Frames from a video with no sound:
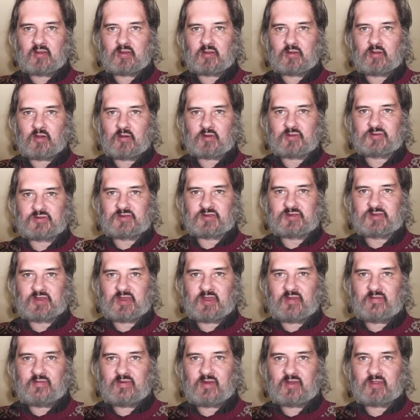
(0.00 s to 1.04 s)
God
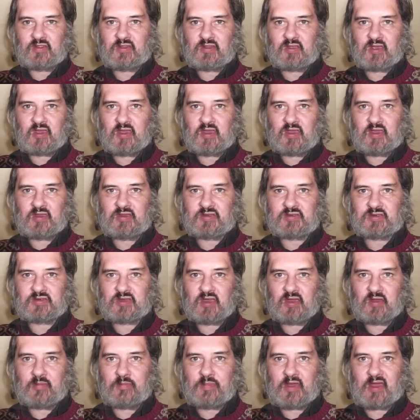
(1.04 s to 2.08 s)
Stephen is
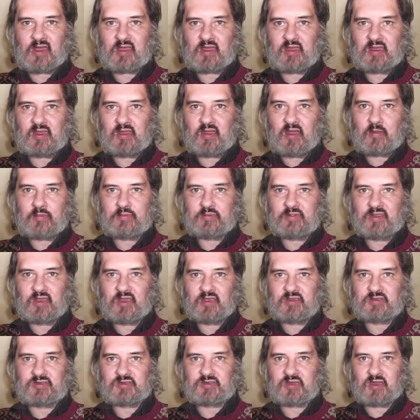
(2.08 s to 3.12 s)
backing up
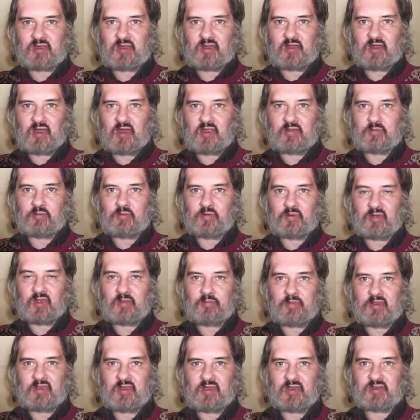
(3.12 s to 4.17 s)
nature, and it will
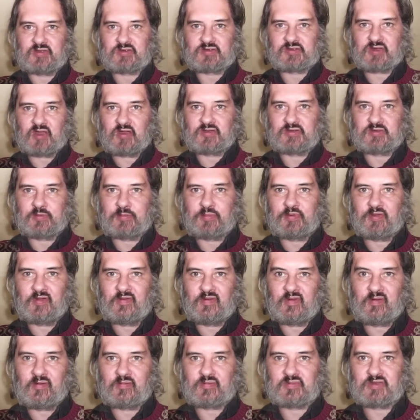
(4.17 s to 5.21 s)
be his chance to
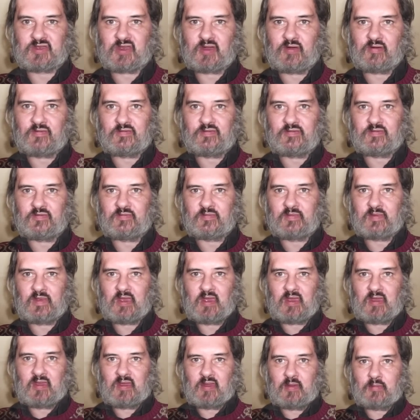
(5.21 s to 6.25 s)
prove himself,
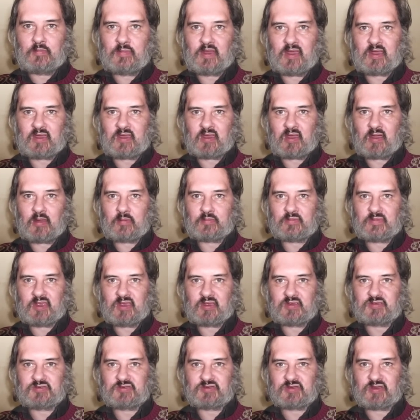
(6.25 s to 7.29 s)
backing up
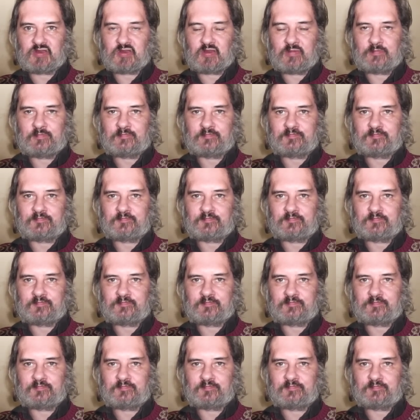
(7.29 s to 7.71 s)
nature.